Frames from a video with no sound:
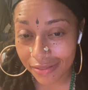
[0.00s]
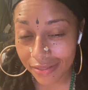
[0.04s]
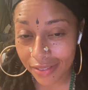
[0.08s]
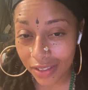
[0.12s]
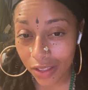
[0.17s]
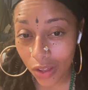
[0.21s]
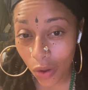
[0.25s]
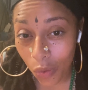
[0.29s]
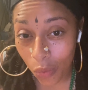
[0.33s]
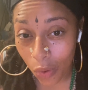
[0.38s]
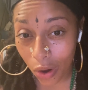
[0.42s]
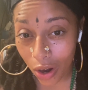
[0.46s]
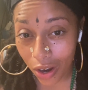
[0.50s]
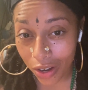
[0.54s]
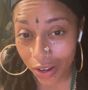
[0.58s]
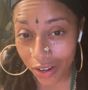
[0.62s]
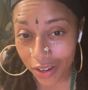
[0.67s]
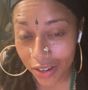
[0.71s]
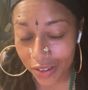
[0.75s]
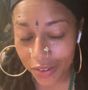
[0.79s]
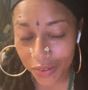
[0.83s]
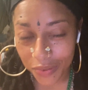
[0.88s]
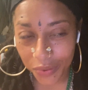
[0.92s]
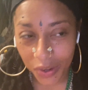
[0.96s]
The
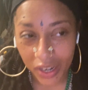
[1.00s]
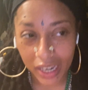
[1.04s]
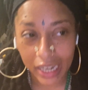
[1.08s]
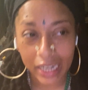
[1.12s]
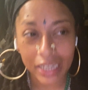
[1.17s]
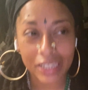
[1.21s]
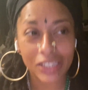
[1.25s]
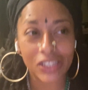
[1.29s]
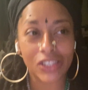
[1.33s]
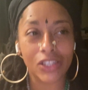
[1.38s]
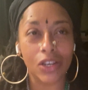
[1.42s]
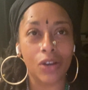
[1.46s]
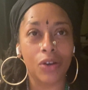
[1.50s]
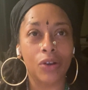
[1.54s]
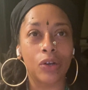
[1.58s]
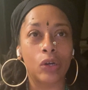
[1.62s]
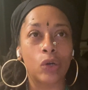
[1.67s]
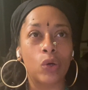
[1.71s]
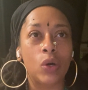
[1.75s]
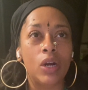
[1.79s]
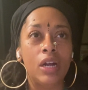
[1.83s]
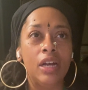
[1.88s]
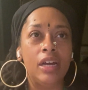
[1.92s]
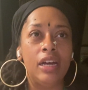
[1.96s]
water, right?
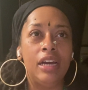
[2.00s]
So